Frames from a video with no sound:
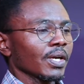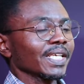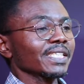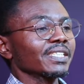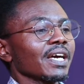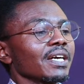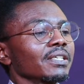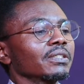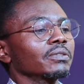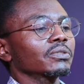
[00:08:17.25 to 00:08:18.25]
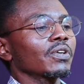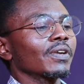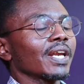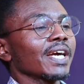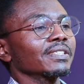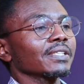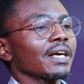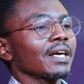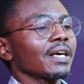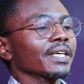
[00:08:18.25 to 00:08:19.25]
Later,
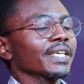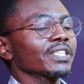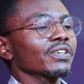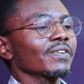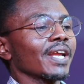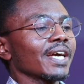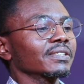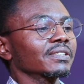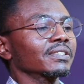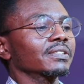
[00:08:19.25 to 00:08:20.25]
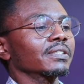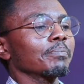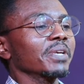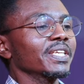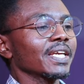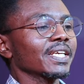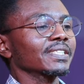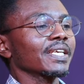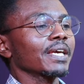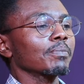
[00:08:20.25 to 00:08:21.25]
Gideon learns the
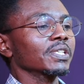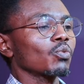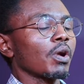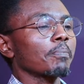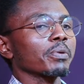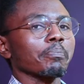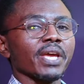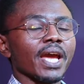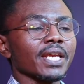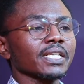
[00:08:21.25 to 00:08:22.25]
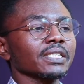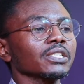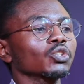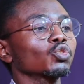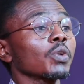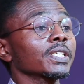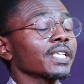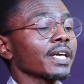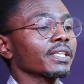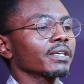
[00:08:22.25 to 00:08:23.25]
Midianites, the enemies, were preparing to
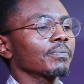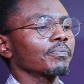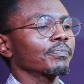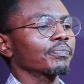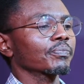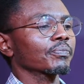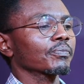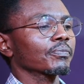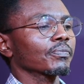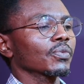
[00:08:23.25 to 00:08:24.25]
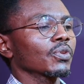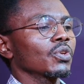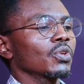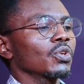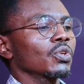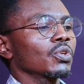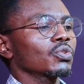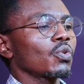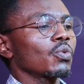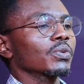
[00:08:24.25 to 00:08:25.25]
attack them.
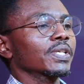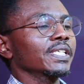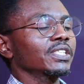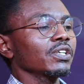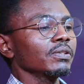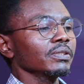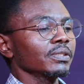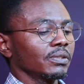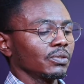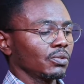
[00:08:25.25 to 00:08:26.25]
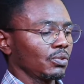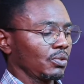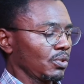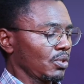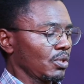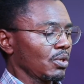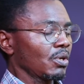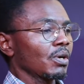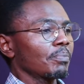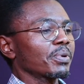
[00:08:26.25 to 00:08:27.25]
So Gideon
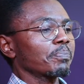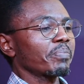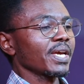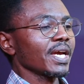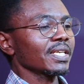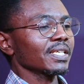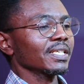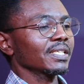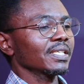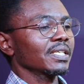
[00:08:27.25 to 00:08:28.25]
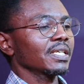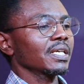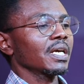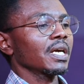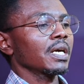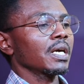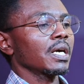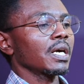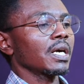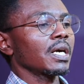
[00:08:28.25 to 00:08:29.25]
prepared
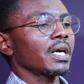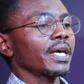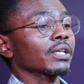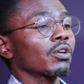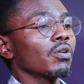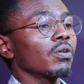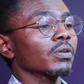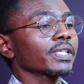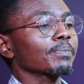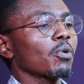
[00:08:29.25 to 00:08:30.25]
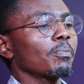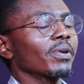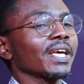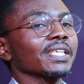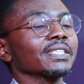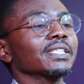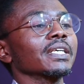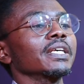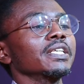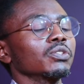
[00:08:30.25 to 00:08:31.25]
and called and mobilized
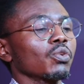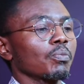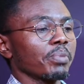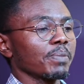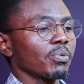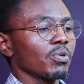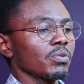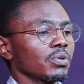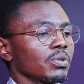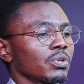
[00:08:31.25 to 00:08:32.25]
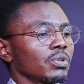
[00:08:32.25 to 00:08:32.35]
his own people